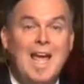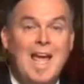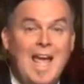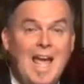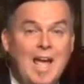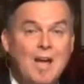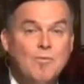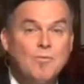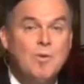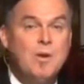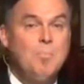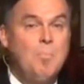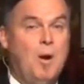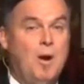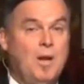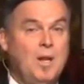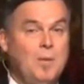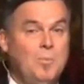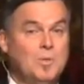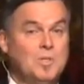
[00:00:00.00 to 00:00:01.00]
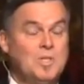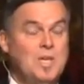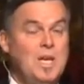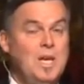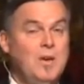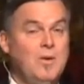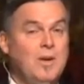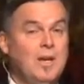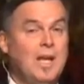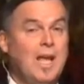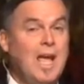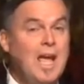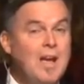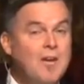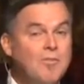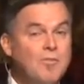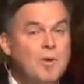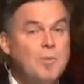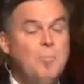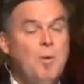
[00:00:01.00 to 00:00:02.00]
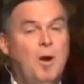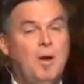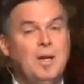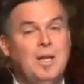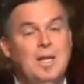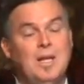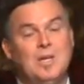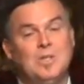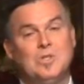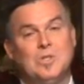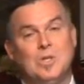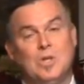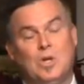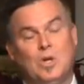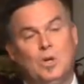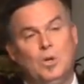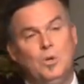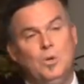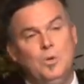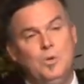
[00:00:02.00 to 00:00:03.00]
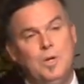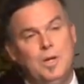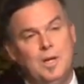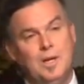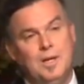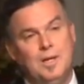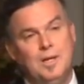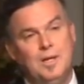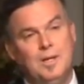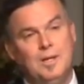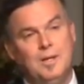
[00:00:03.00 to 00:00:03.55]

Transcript: Everybody was hearing, everybody is included.